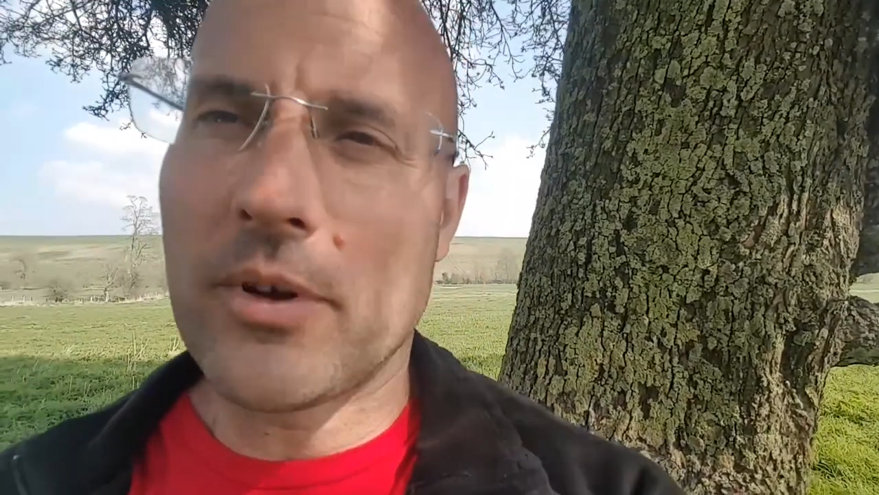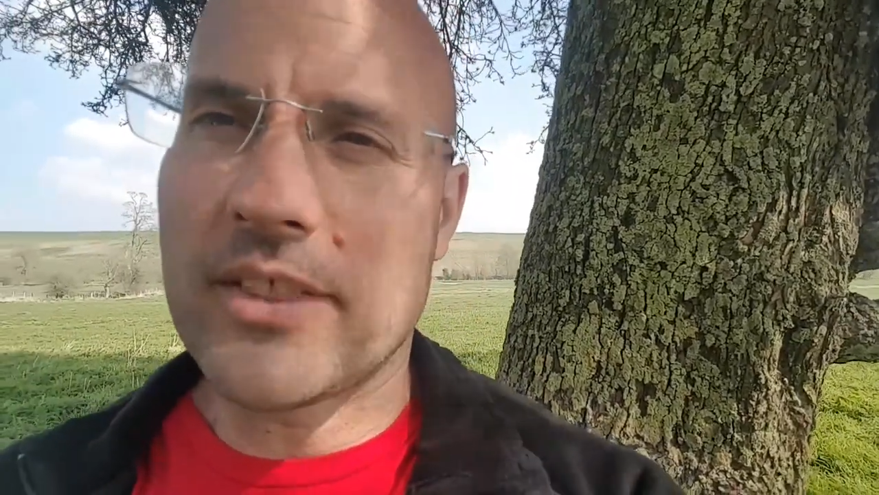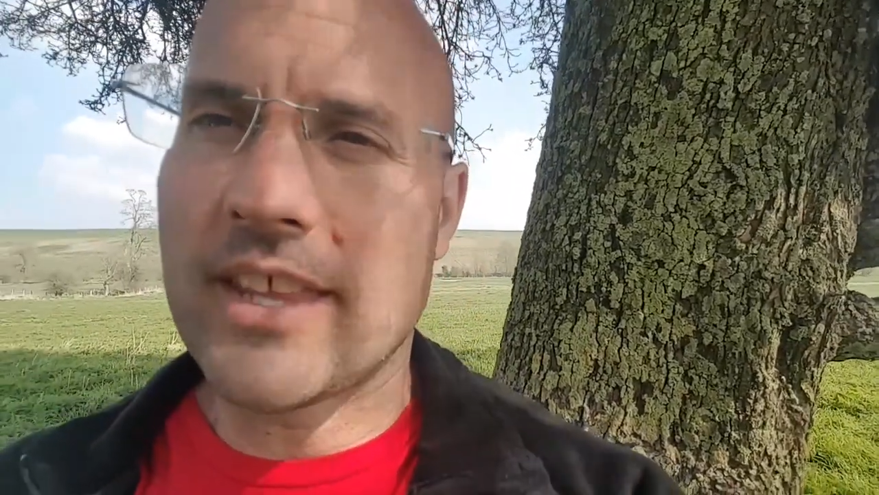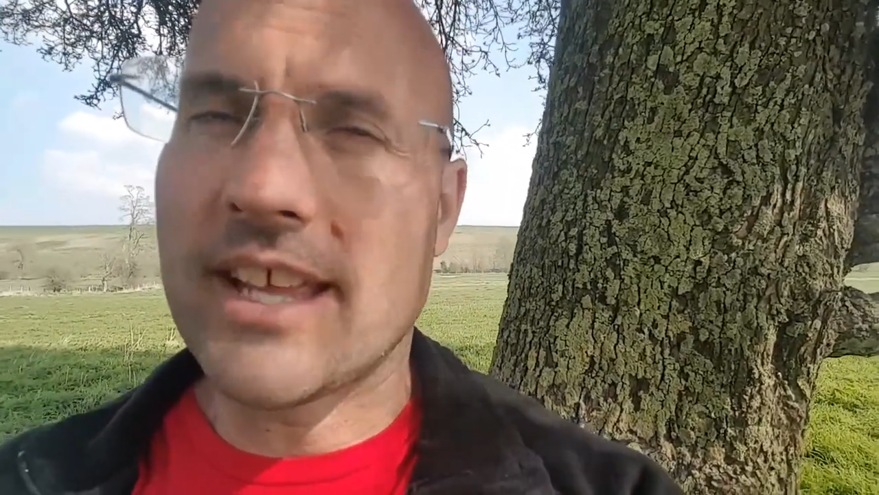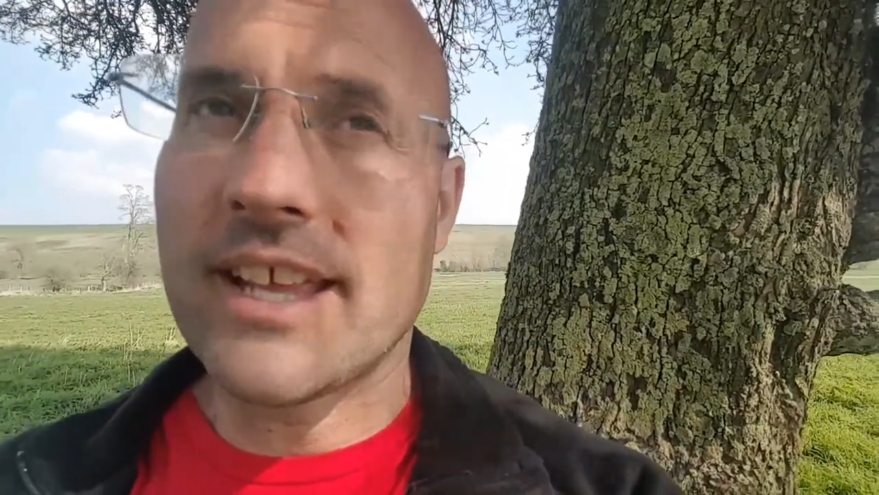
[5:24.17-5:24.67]

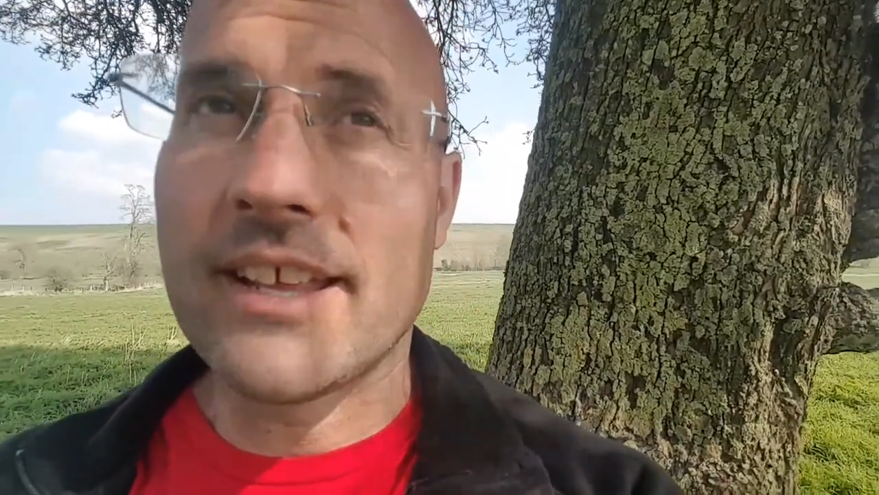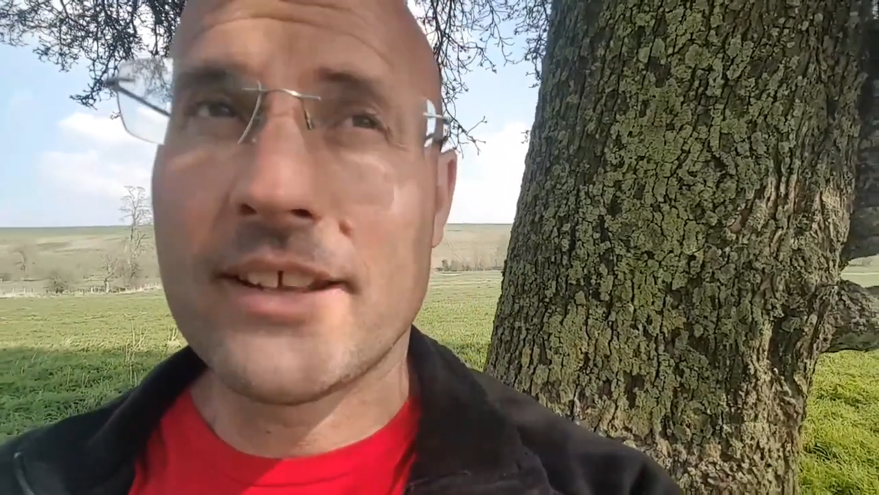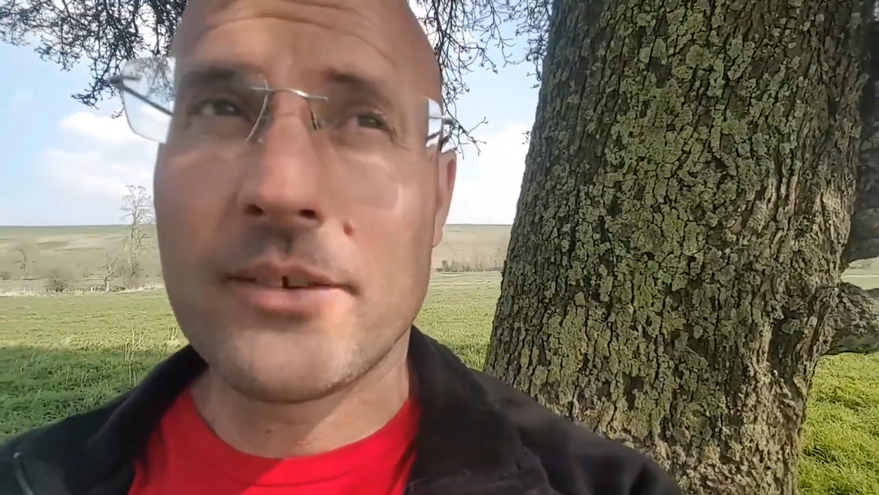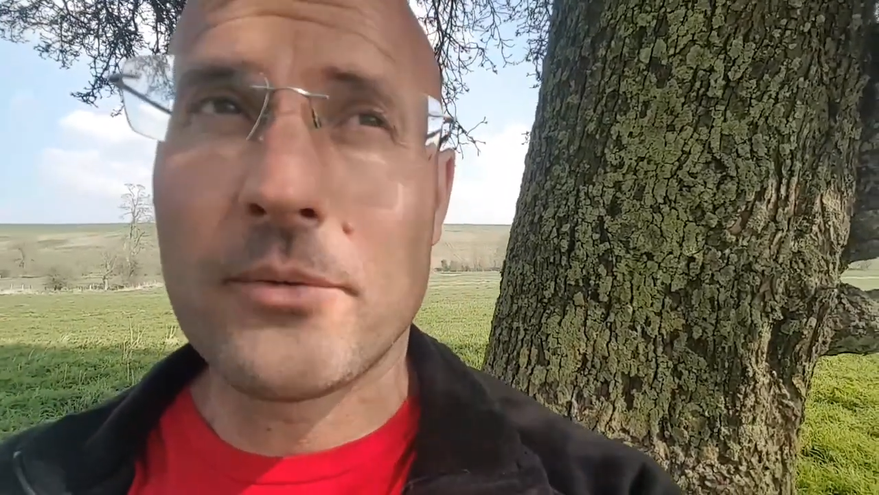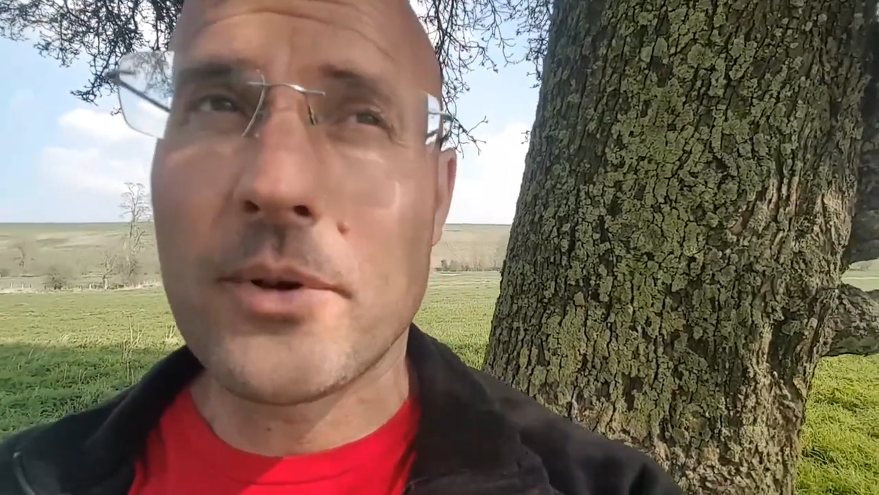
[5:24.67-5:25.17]
what the
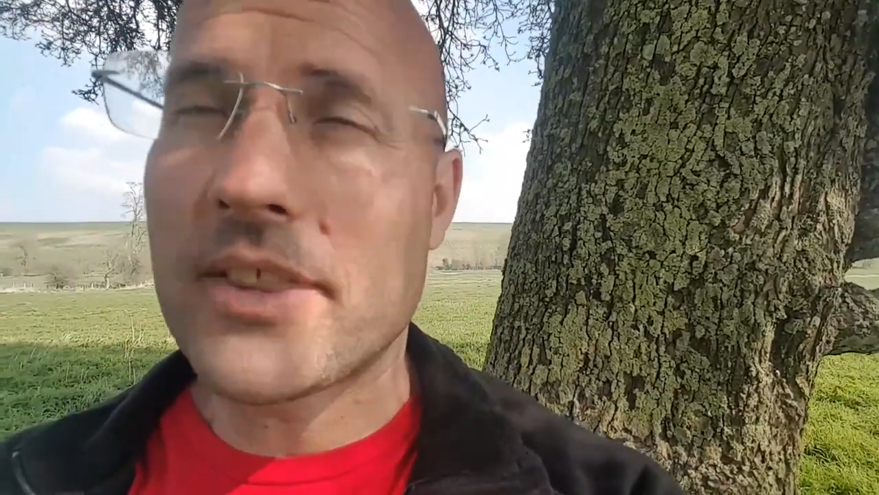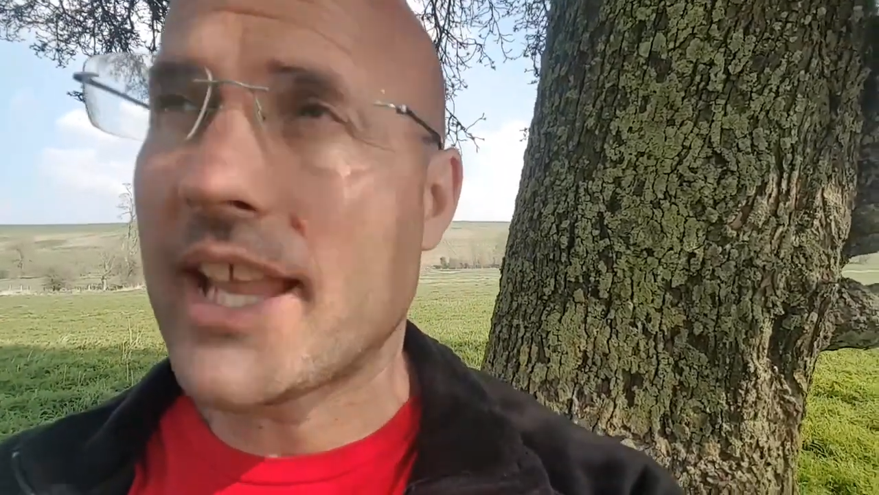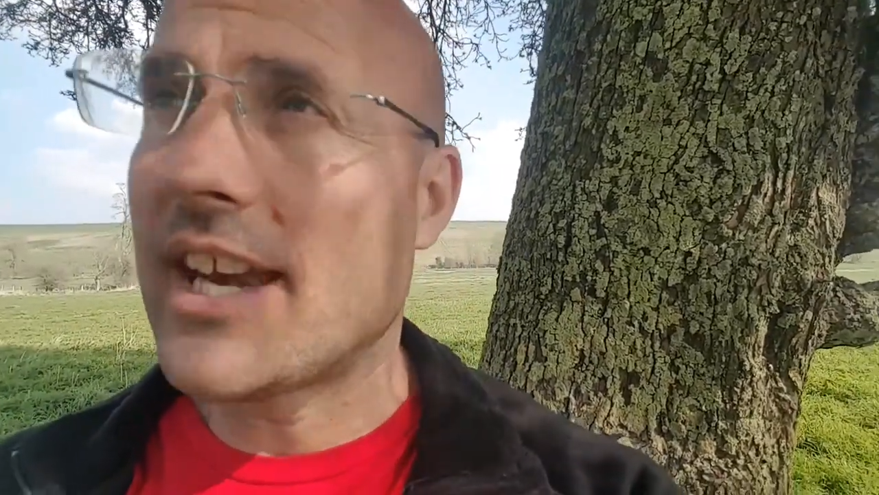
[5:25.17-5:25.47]
what the